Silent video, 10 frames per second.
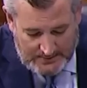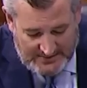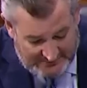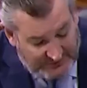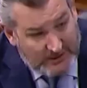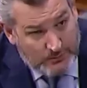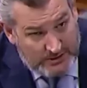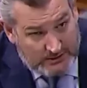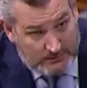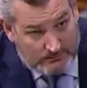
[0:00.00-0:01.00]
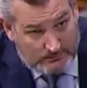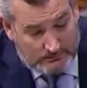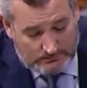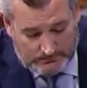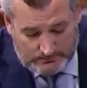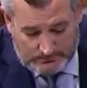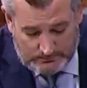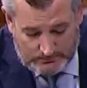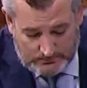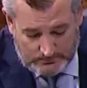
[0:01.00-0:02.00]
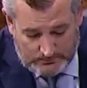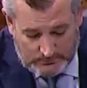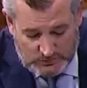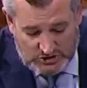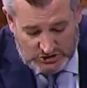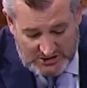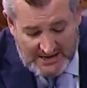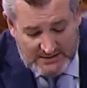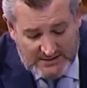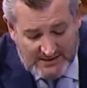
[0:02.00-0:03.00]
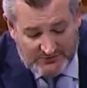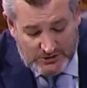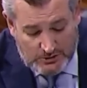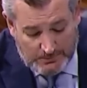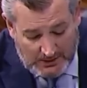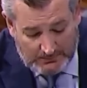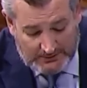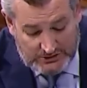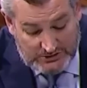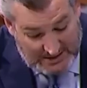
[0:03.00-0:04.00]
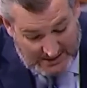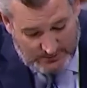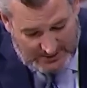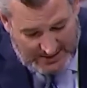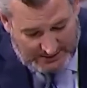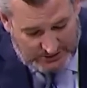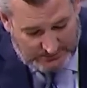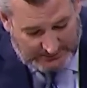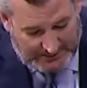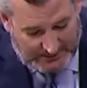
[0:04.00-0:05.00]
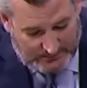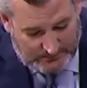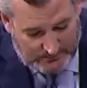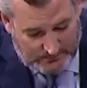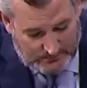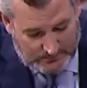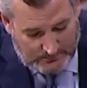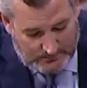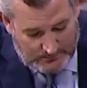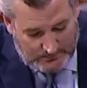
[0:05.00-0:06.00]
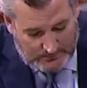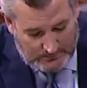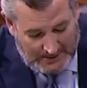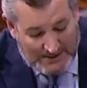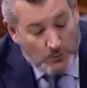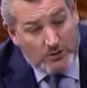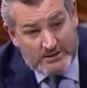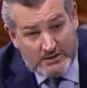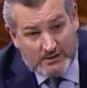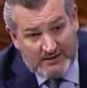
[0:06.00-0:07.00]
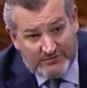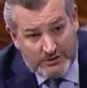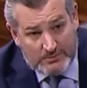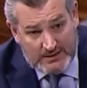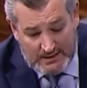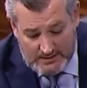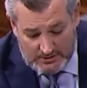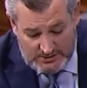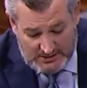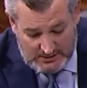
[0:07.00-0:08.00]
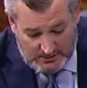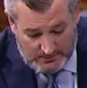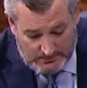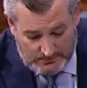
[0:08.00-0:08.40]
That very week, just days after you published the equity action plan, and 1 year after you began your tenure,